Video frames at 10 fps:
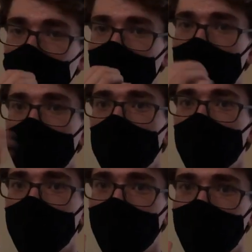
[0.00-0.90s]
I like the
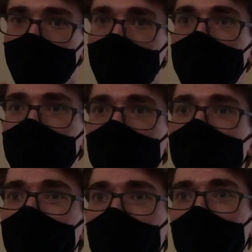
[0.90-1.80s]
particular issue
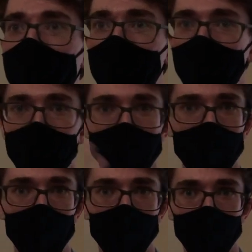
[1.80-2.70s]
that I laid
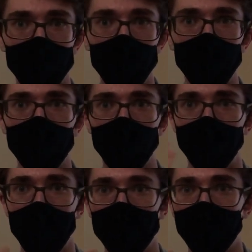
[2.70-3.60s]
out for you,
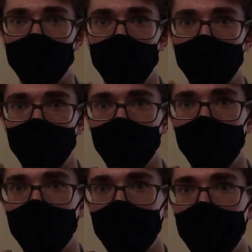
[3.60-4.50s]
that particular
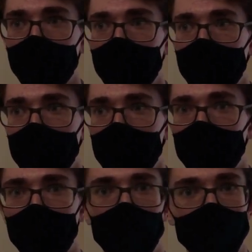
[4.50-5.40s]

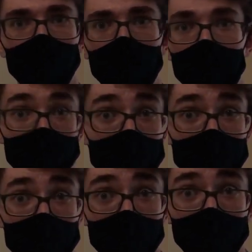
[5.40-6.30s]
part of the
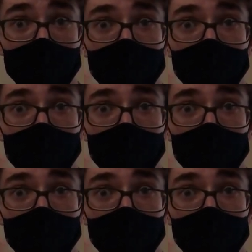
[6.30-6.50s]
story.